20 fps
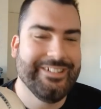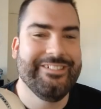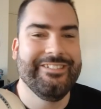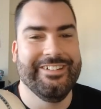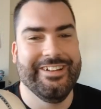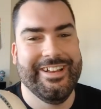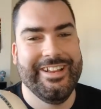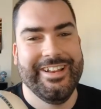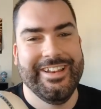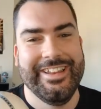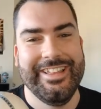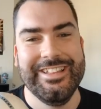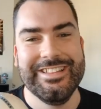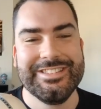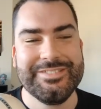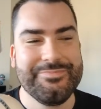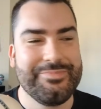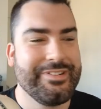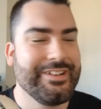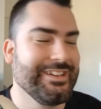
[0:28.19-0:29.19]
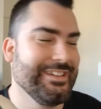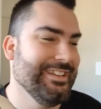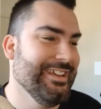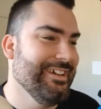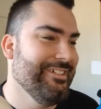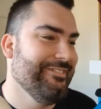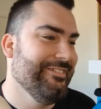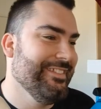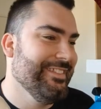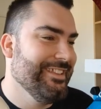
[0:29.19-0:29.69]
right, let's break
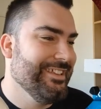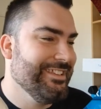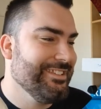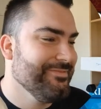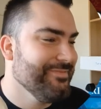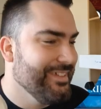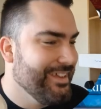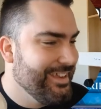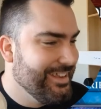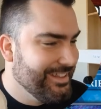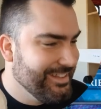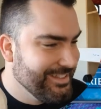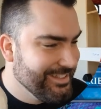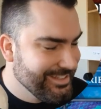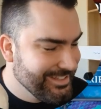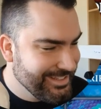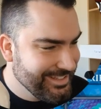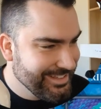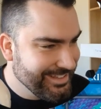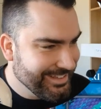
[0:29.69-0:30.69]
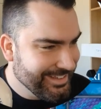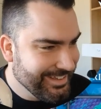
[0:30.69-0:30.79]
down what this means.